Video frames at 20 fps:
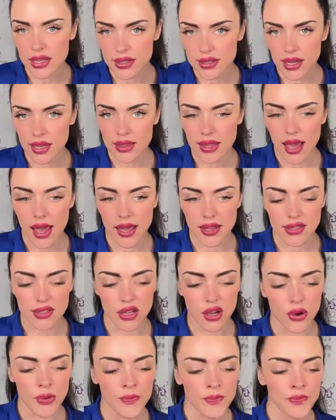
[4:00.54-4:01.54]
and things like
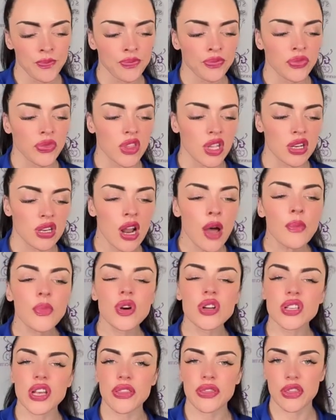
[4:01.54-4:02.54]
that. So, the
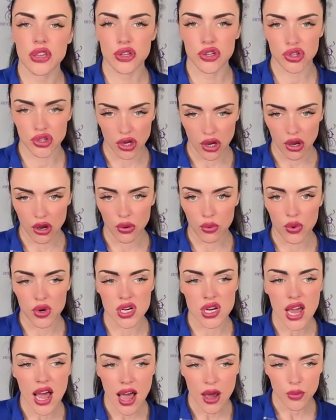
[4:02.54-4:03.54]
numbers at this show
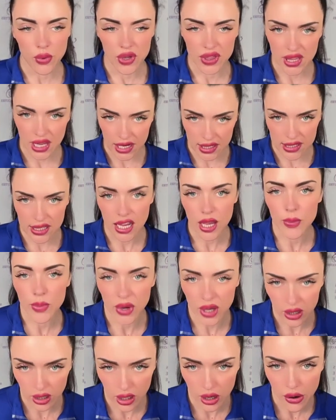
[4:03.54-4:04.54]
were not what they
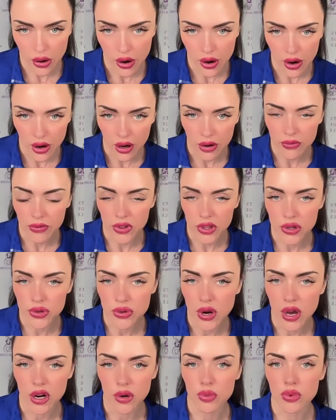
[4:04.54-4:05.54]
typically are for the
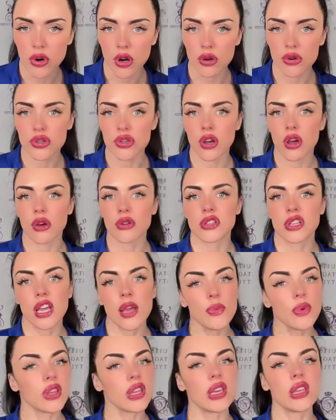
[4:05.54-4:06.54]
Toronto Pro Show.
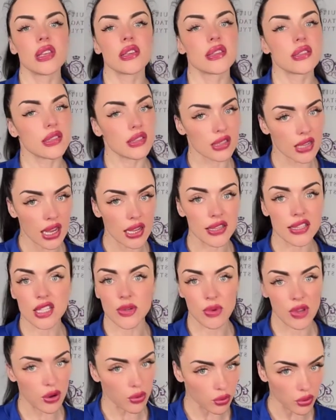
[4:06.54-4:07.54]
Typically, this
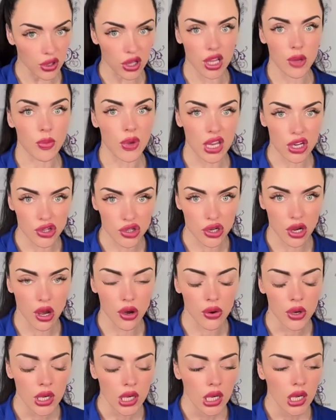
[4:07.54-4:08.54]
tends to be a really big
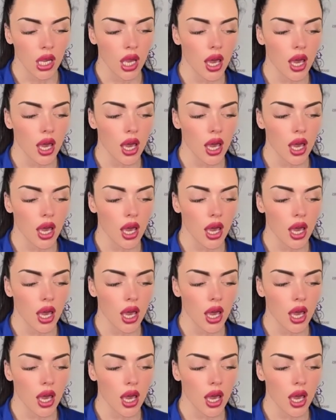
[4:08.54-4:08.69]
show,